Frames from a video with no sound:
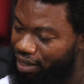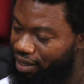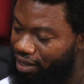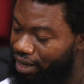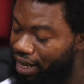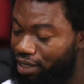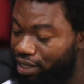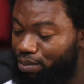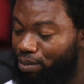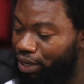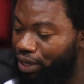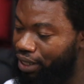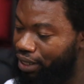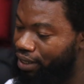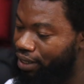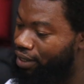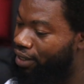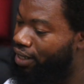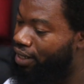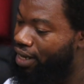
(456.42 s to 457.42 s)
Next
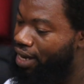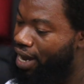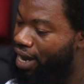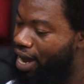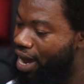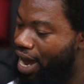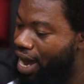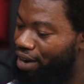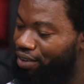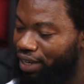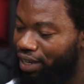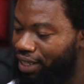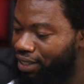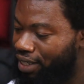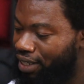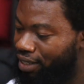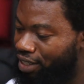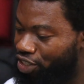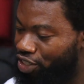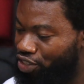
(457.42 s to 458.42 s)
morning, I
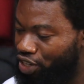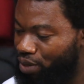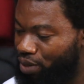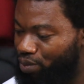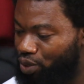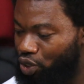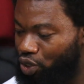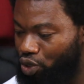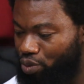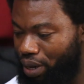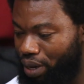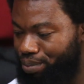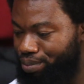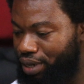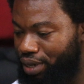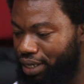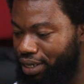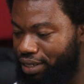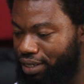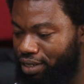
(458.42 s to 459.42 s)
related the dream to my
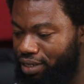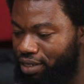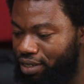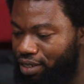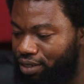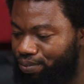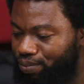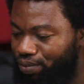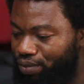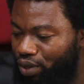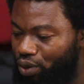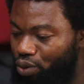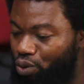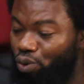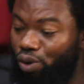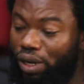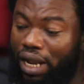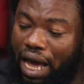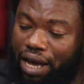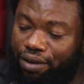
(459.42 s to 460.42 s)
brothers,
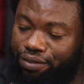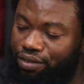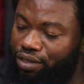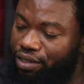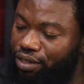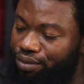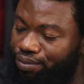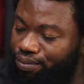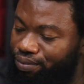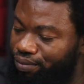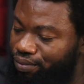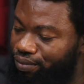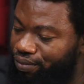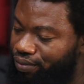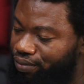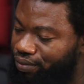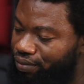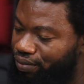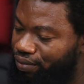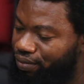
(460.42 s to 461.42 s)
who laughed.
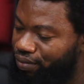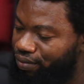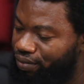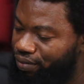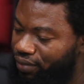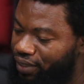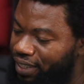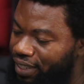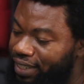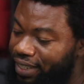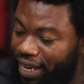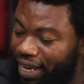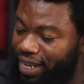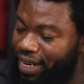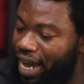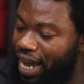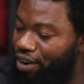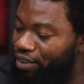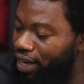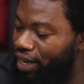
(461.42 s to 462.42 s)
Then
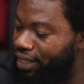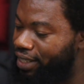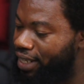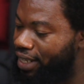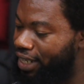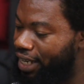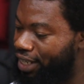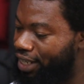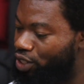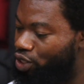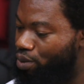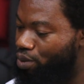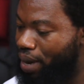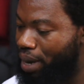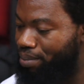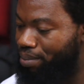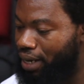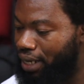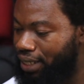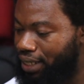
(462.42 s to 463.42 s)
I related it to my
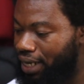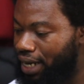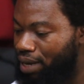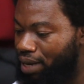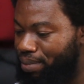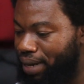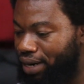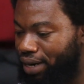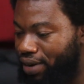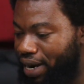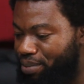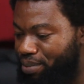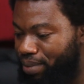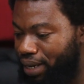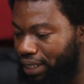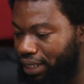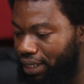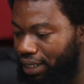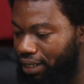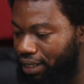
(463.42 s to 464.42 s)
mother and my
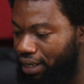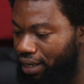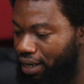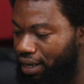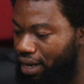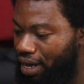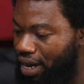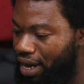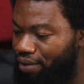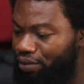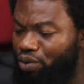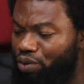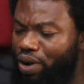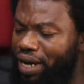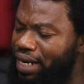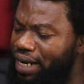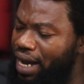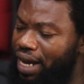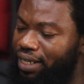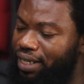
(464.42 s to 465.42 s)
grandmother.
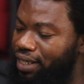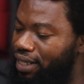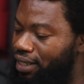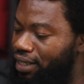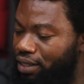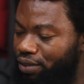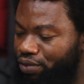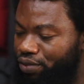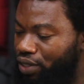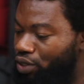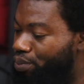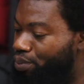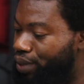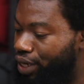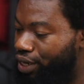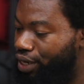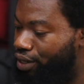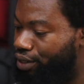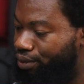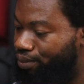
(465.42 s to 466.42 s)
Everyone had a different
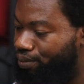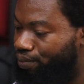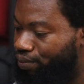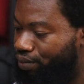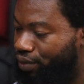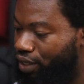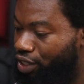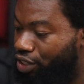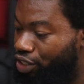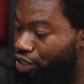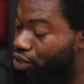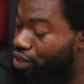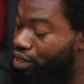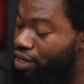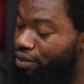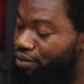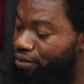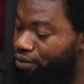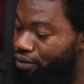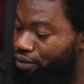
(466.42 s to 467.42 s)
opinion.
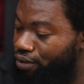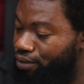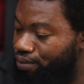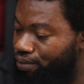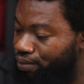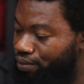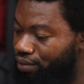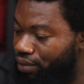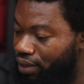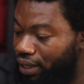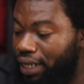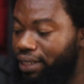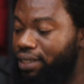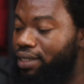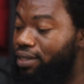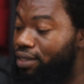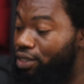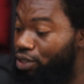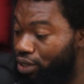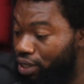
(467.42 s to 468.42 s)
Joseph
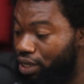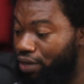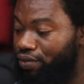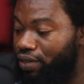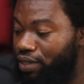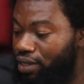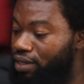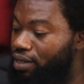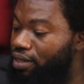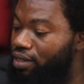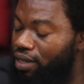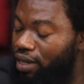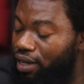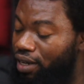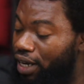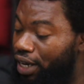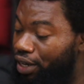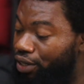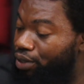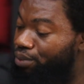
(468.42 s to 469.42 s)
is his
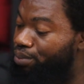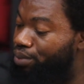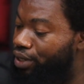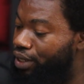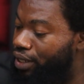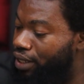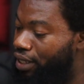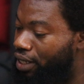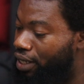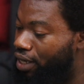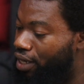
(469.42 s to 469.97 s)
elder brother.